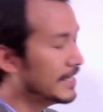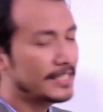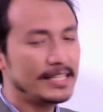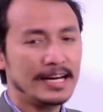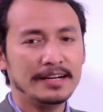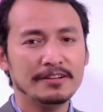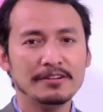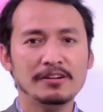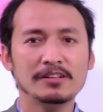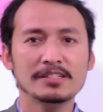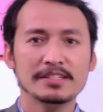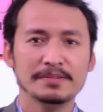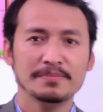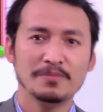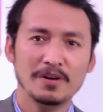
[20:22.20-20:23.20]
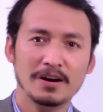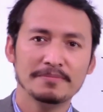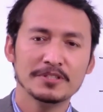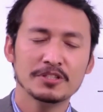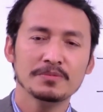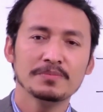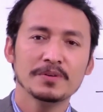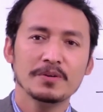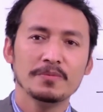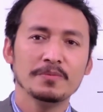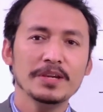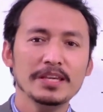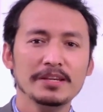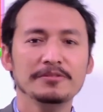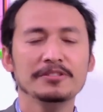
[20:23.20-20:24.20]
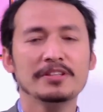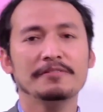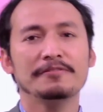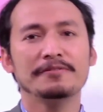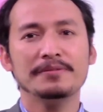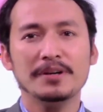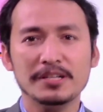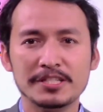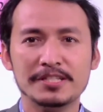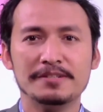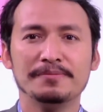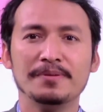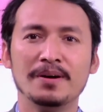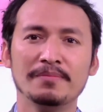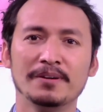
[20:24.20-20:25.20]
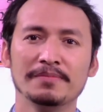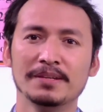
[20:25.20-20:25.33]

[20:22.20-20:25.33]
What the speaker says: are called verbs. So we use the first form of the